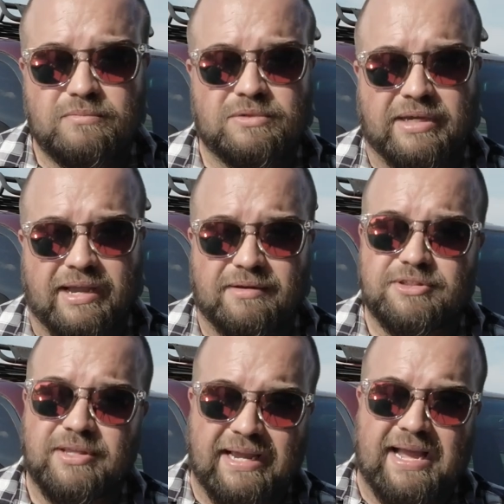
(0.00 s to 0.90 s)
Okay,
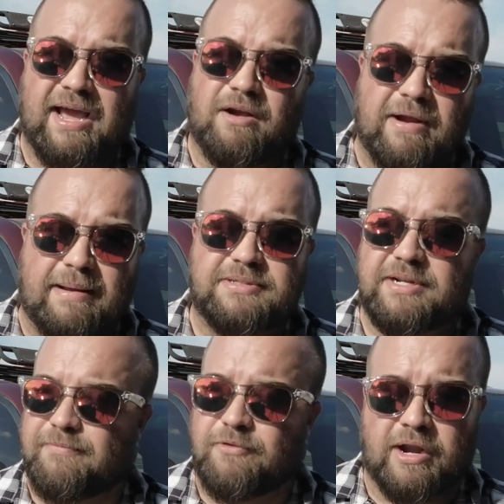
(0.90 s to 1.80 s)
so that kind of wraps it
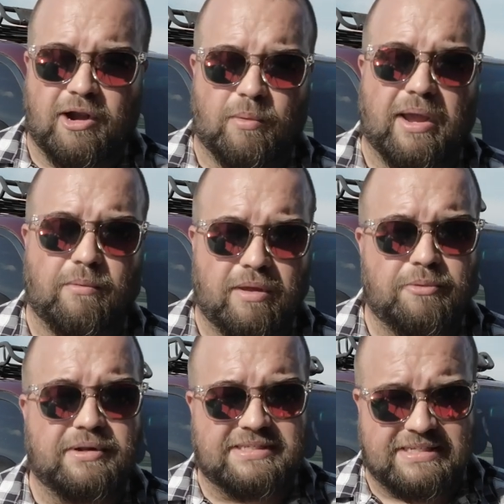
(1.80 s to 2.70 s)
up for airway. We
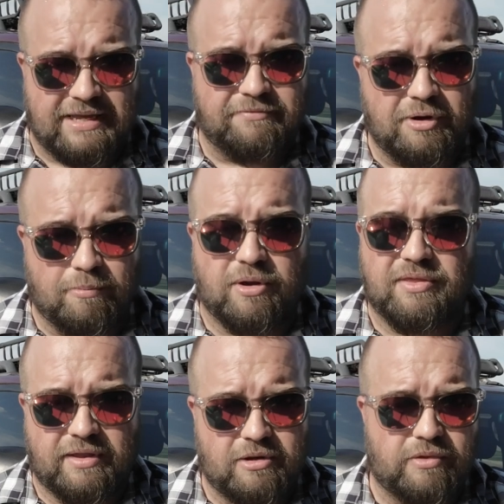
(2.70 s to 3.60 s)
want to see if they're
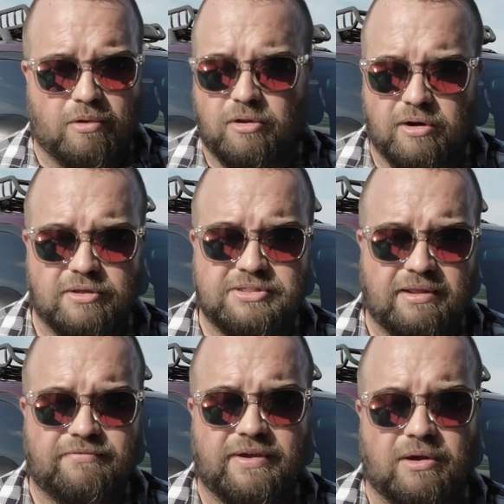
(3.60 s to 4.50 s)
breathing, do the whole look,
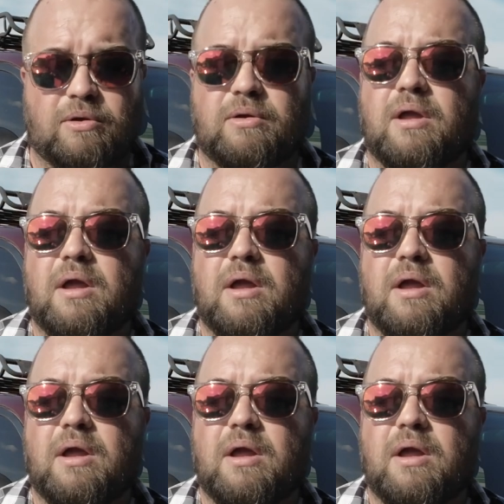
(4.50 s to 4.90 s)
listen, and feel.